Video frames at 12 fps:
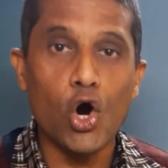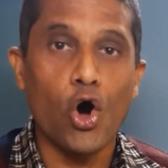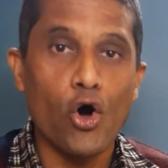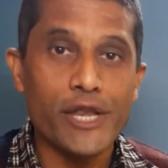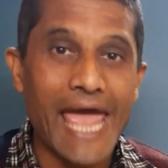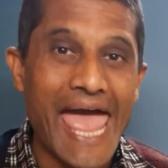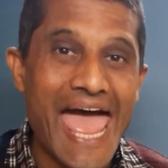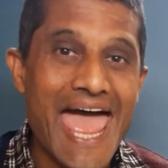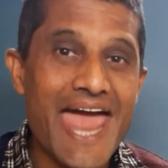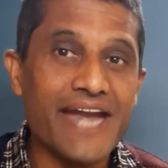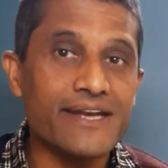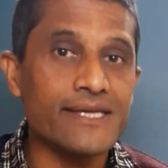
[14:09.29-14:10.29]
on
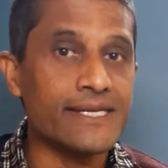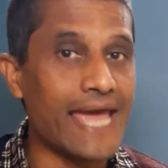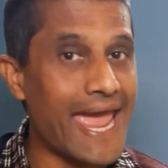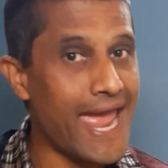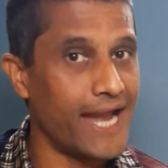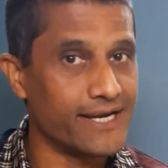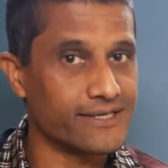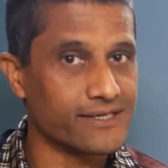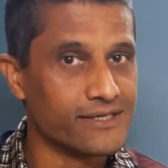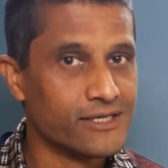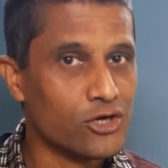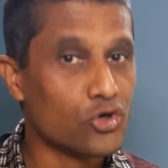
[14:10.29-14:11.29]
hand in hand,
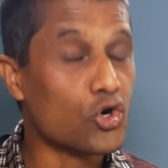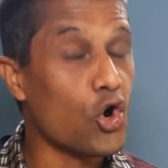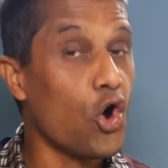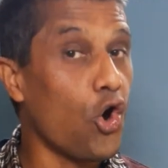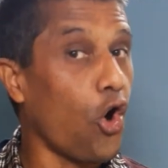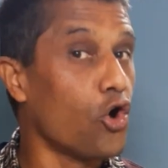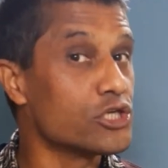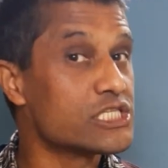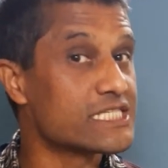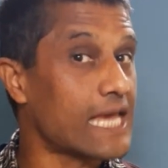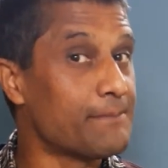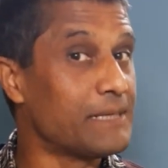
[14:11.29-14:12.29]
go on
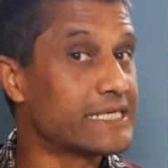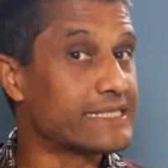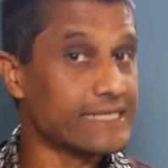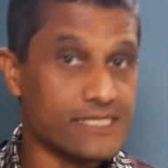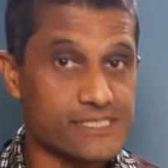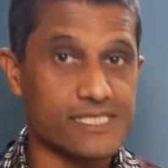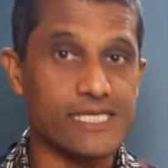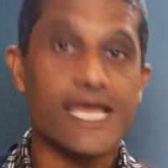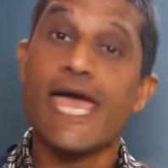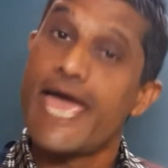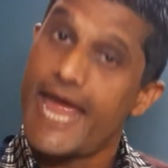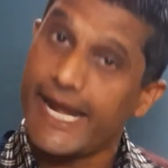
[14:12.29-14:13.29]
simultaneously,
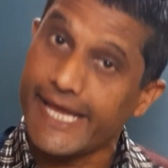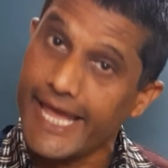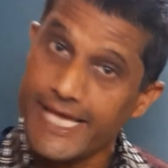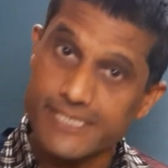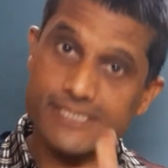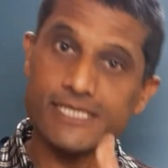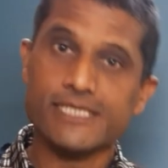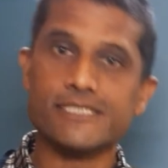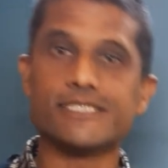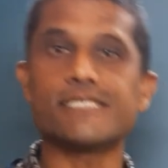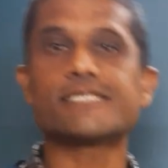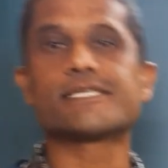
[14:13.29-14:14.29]
and hence
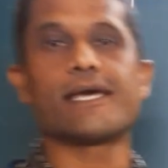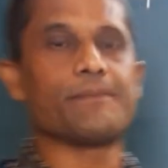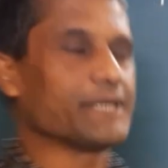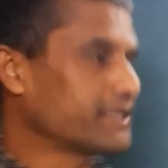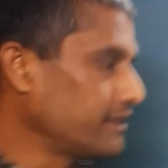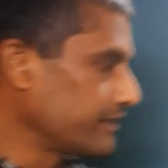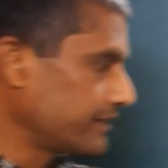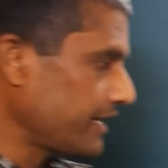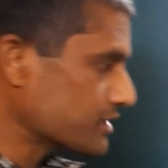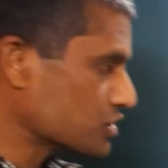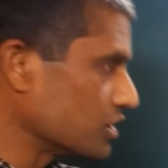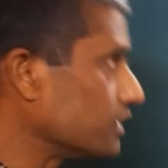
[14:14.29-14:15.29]
this chemical
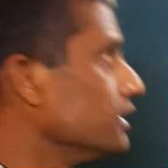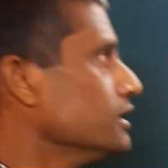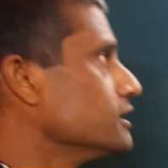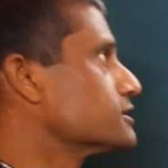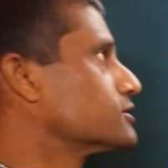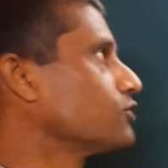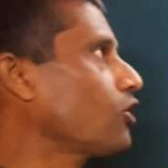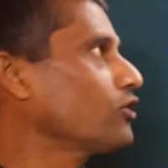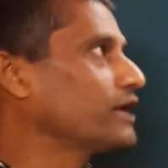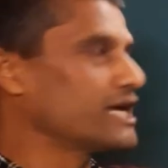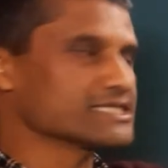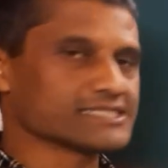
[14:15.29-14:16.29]
reaction is known
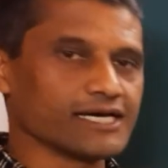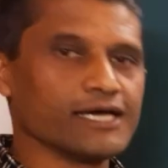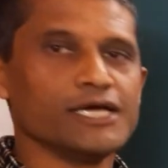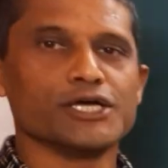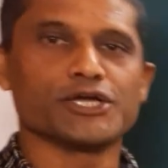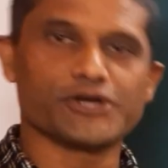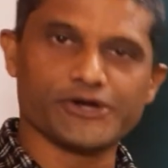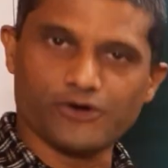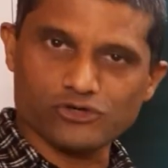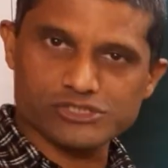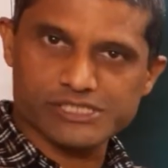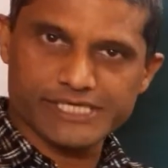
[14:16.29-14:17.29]
as the
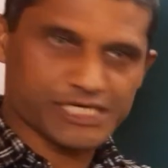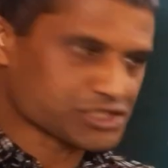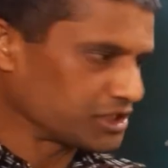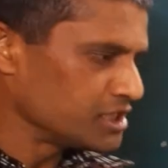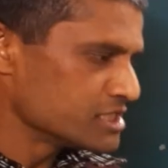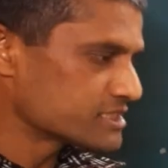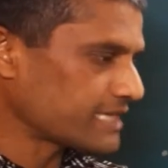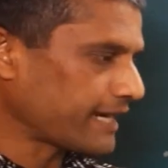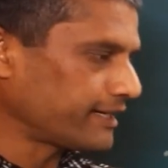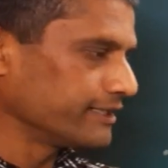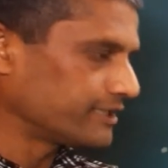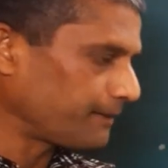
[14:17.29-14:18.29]
redox reaction.
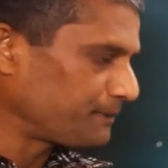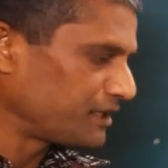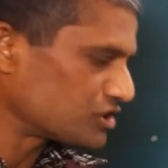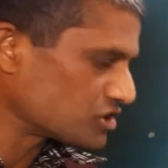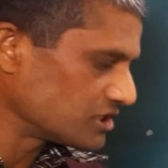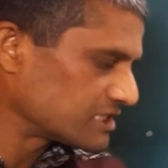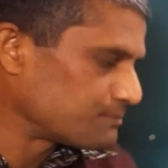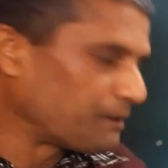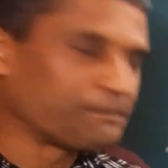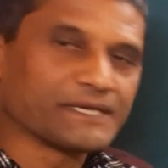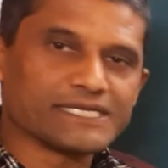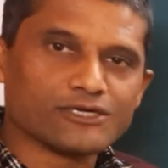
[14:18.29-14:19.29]
Second definition is
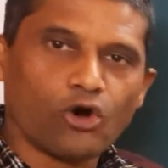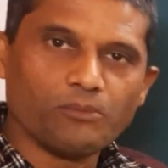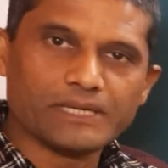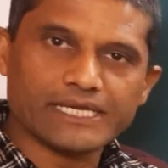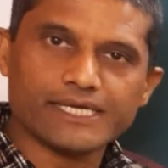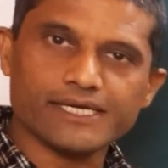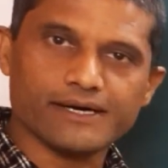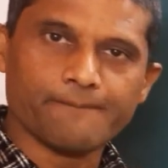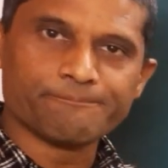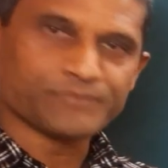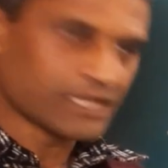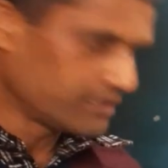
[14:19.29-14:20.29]
befitting over here.
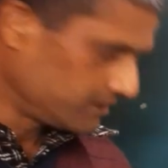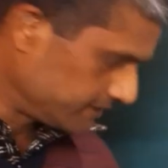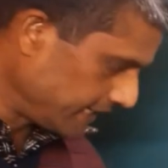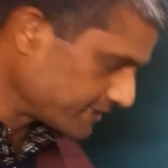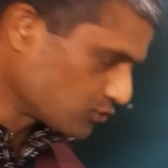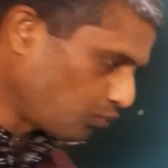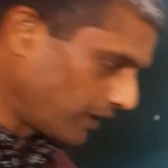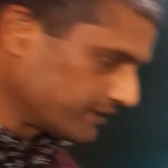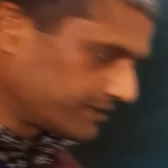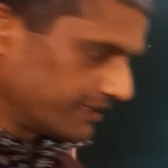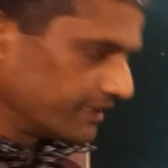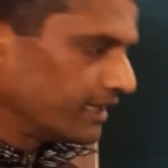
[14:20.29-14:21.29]
That's one
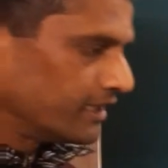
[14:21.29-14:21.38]
thing.